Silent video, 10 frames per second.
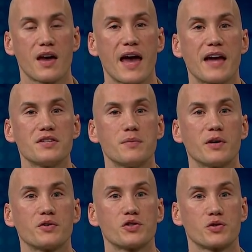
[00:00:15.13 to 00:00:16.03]
and to
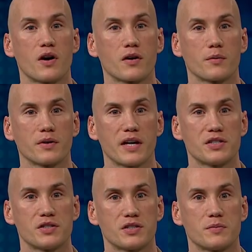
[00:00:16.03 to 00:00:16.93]
build stronger
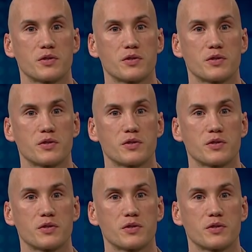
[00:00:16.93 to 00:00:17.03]
relationships